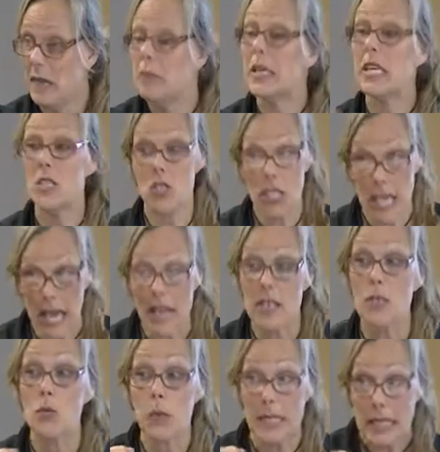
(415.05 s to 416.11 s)
Because
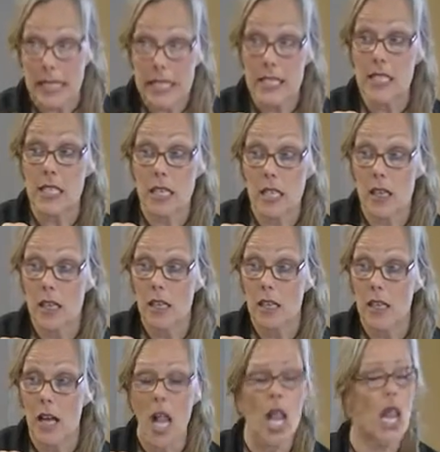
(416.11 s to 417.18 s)
yes, releasing,
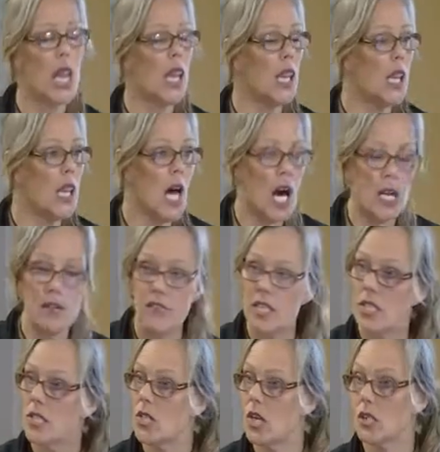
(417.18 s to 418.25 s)
a lot of
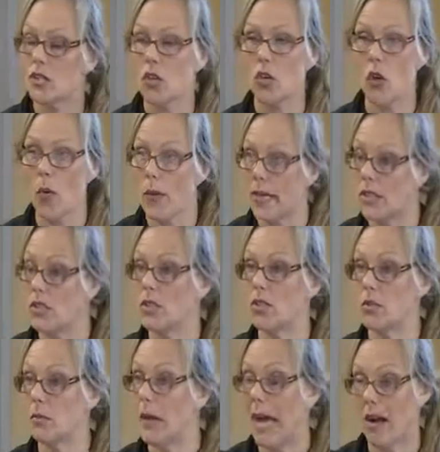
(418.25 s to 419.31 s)
these dogs are going
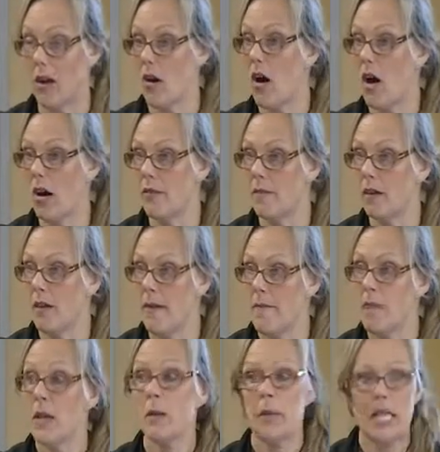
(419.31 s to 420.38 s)
to back off.
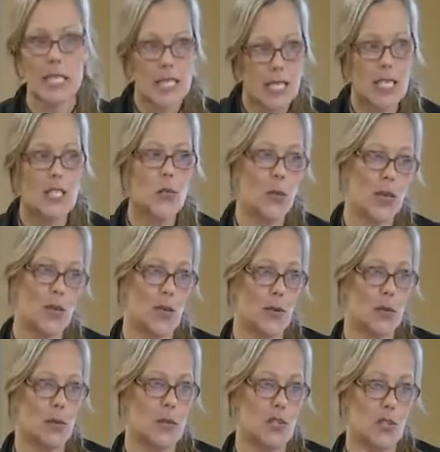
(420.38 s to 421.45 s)
But let's say it's one of
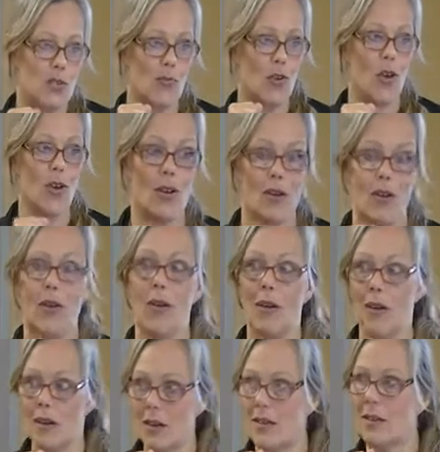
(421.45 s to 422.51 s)
those ones you've a
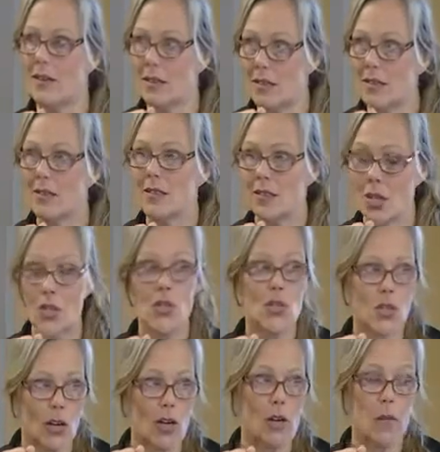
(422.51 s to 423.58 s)

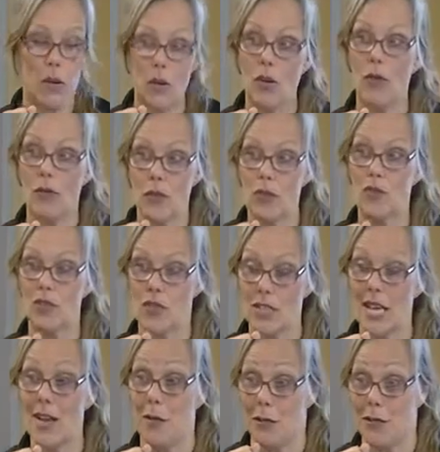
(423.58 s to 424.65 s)
concern about your future
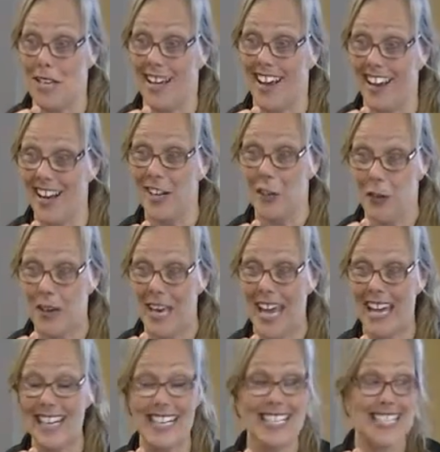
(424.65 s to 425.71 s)
safety and you
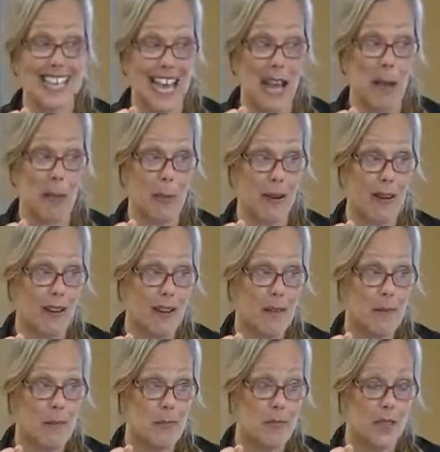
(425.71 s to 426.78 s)
can't escape.
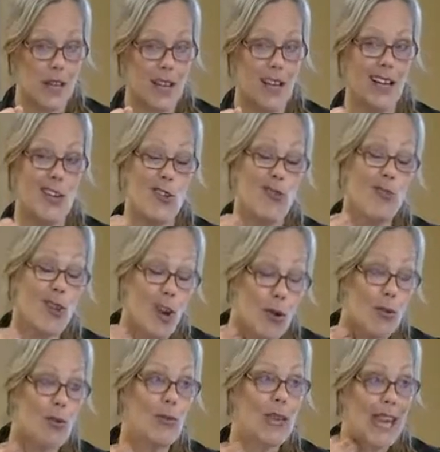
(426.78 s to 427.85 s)
You know
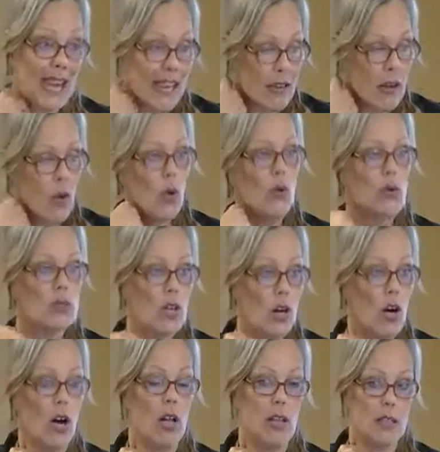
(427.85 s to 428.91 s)
you can hold a
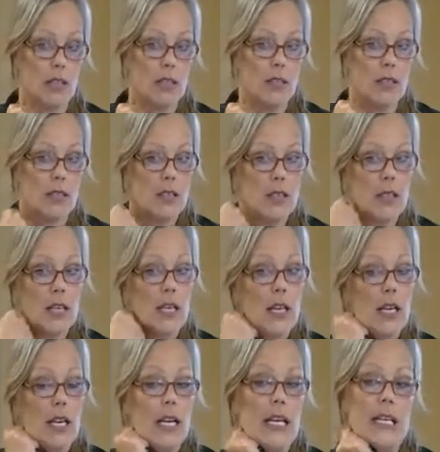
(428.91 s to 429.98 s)
collar,
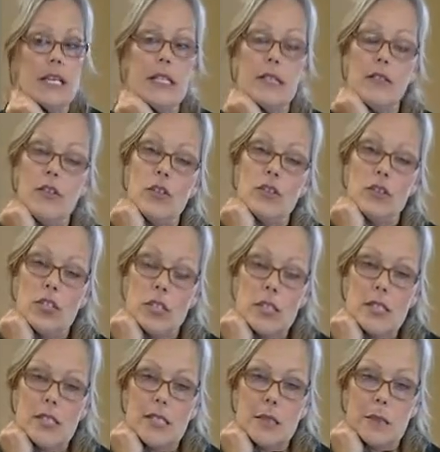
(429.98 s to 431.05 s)
and if you
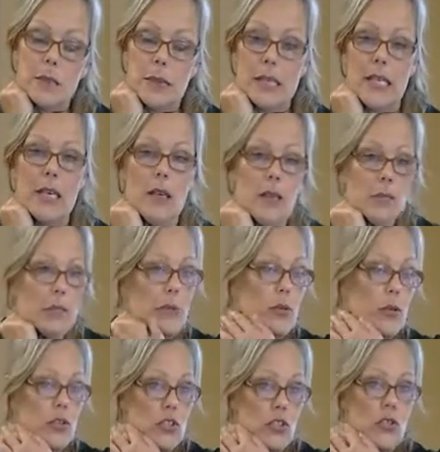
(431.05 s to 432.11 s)
just simply
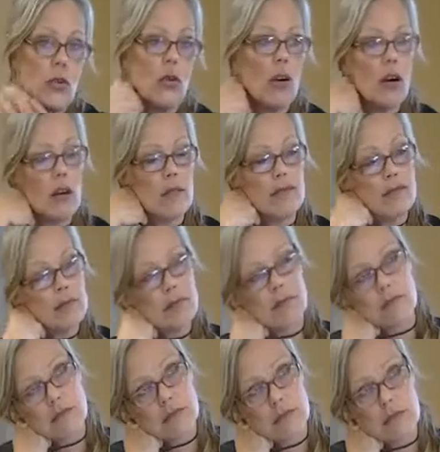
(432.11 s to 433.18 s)
put your
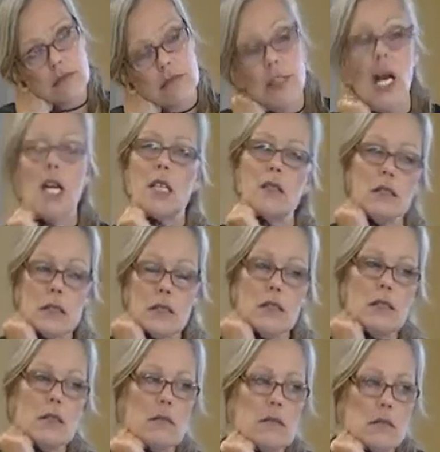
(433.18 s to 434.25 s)

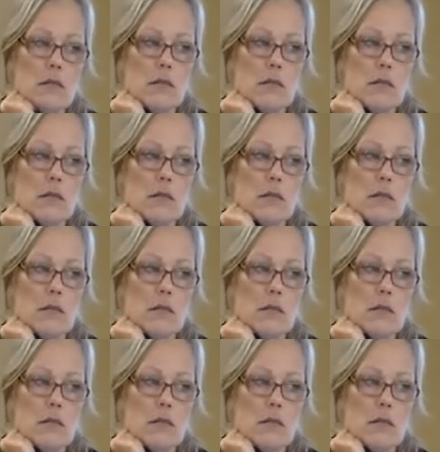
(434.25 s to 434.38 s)
knuckles